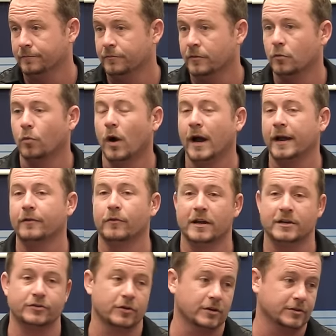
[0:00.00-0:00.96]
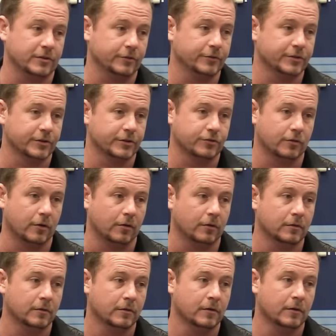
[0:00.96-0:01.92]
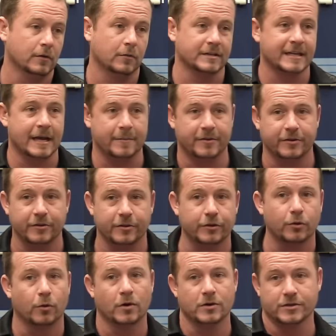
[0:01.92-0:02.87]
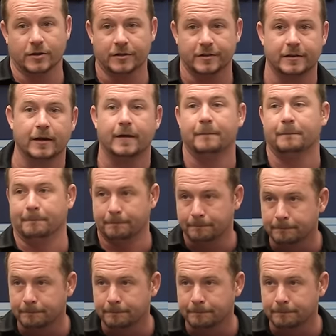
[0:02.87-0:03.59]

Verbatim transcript: And why do restaurants lose control? What's happening to the doors all the time?